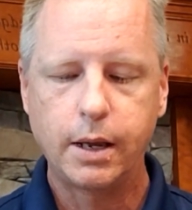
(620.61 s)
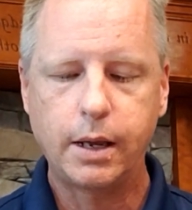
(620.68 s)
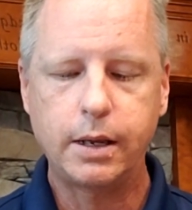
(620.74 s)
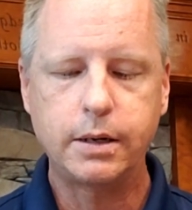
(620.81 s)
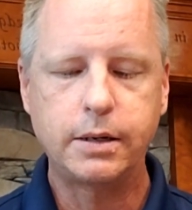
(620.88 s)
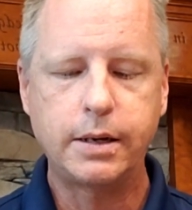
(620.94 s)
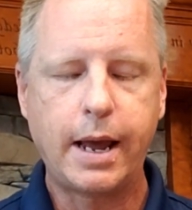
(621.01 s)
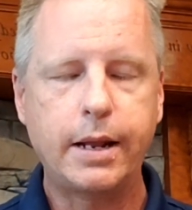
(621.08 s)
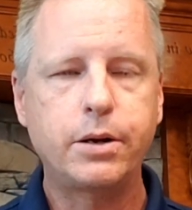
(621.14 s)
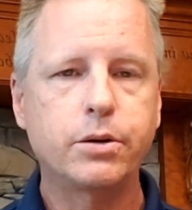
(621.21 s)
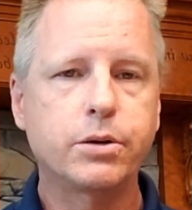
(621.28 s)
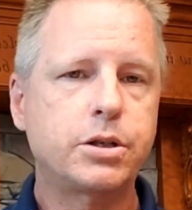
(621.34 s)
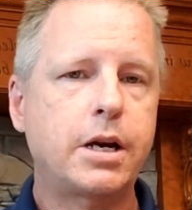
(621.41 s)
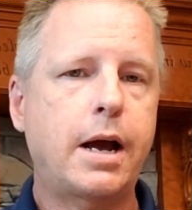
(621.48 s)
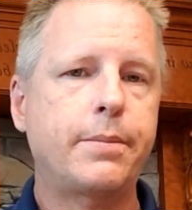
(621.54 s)
in
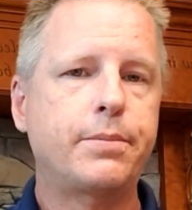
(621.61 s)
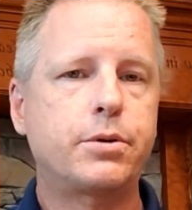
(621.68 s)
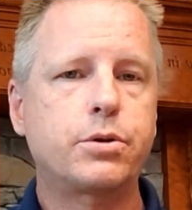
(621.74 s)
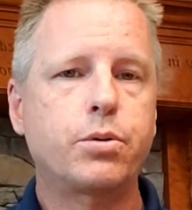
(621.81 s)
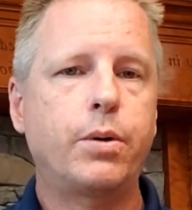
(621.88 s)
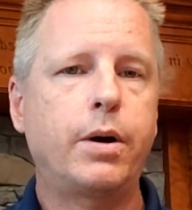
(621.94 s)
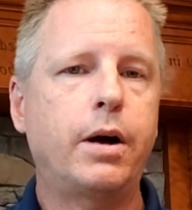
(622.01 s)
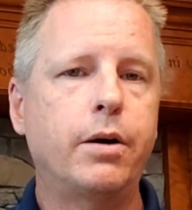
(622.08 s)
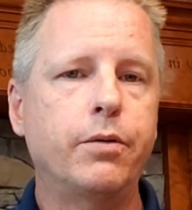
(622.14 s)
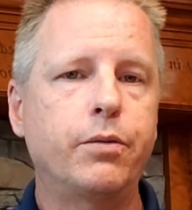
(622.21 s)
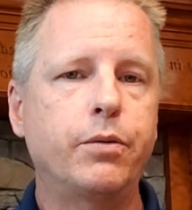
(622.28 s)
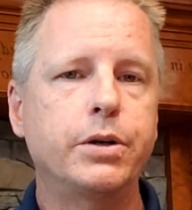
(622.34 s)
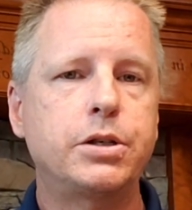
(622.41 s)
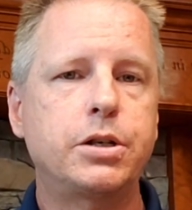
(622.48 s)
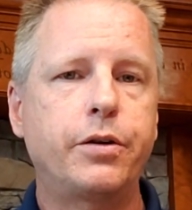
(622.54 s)
Daniel chapter 12,
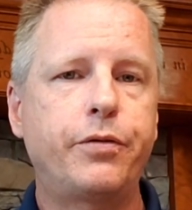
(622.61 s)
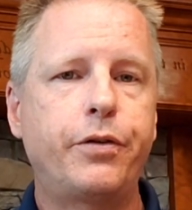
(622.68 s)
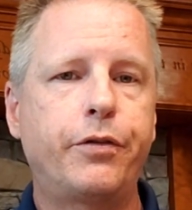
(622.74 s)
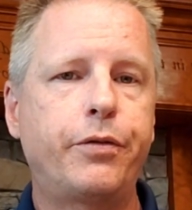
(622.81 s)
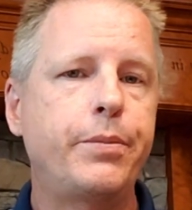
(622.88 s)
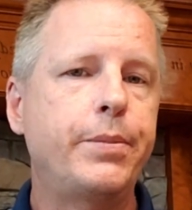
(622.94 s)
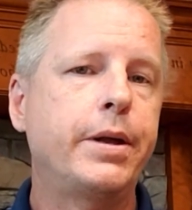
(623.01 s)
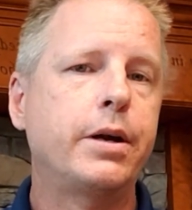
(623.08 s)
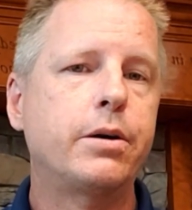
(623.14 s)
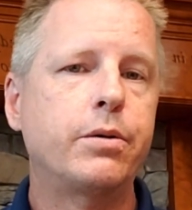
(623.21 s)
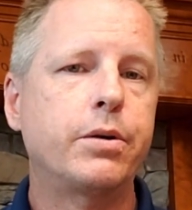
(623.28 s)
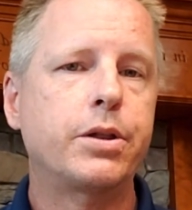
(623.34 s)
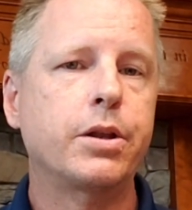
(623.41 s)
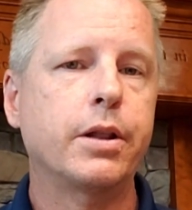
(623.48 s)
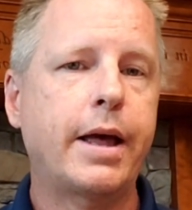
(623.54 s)
which if you're familiar
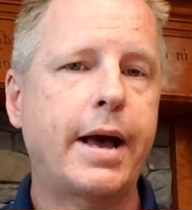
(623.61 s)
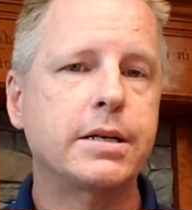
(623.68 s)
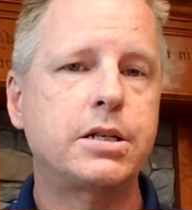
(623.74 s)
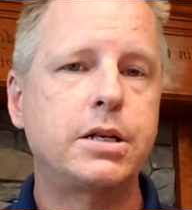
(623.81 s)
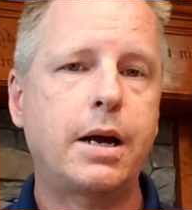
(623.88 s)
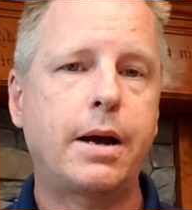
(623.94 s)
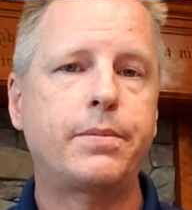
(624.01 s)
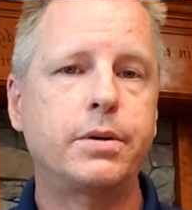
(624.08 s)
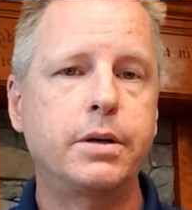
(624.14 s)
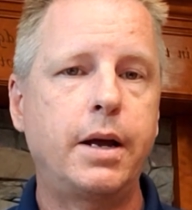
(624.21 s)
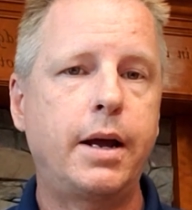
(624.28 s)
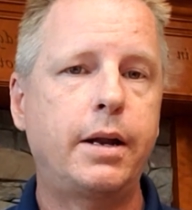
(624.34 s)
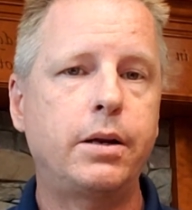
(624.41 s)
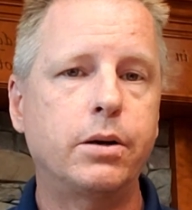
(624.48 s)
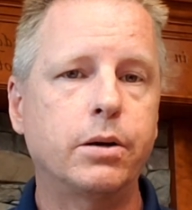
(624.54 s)
with the last chapter of
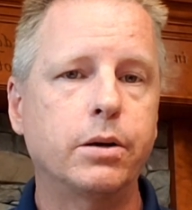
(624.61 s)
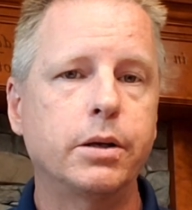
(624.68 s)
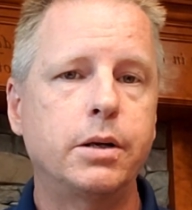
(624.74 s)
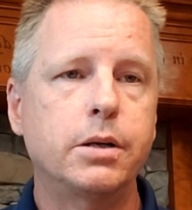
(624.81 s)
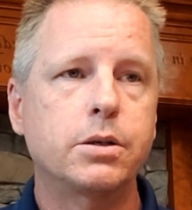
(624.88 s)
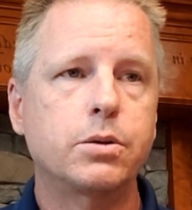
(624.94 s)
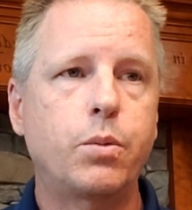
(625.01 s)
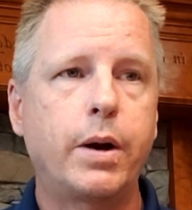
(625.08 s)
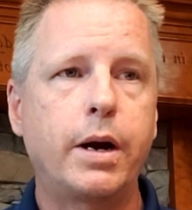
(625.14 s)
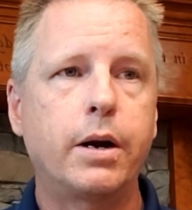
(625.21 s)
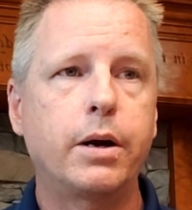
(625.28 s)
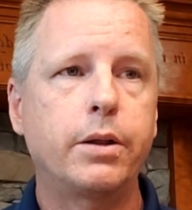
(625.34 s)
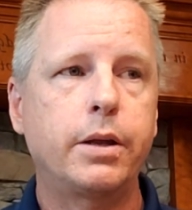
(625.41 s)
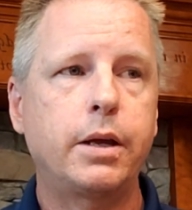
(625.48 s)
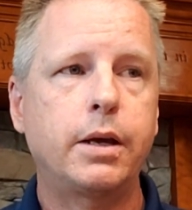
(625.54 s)
Daniel, it is
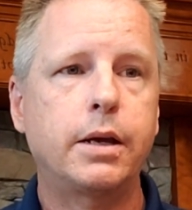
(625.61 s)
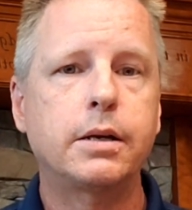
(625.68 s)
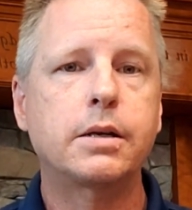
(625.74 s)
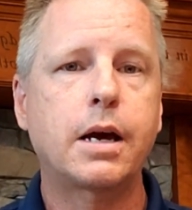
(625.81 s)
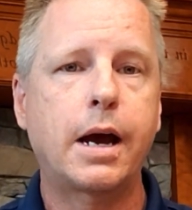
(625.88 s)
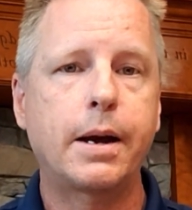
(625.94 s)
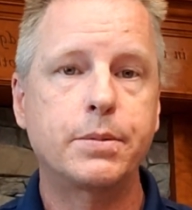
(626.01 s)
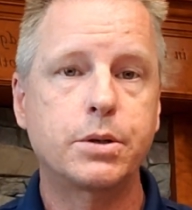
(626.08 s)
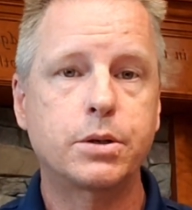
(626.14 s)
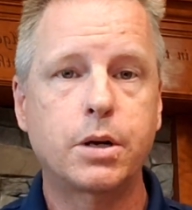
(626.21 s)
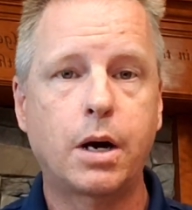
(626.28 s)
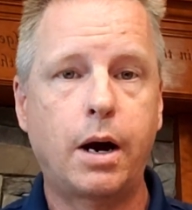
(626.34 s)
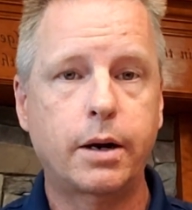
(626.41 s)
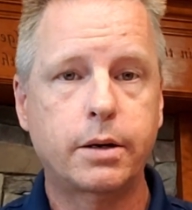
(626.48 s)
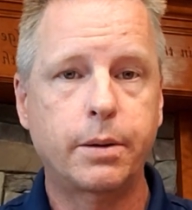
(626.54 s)
where the end times are
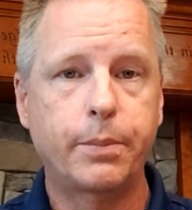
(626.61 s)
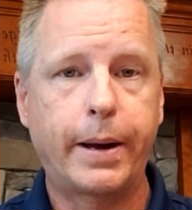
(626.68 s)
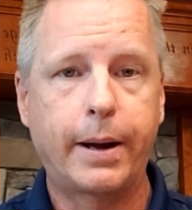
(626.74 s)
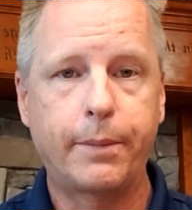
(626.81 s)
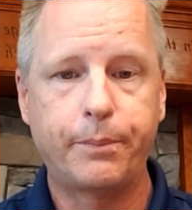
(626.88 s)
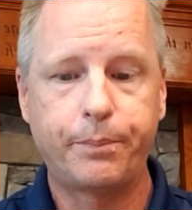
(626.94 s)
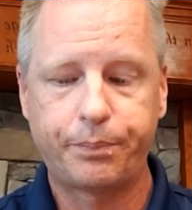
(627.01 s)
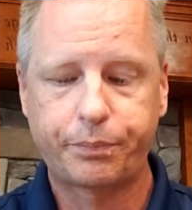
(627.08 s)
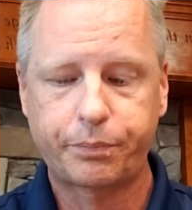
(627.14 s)
talked about.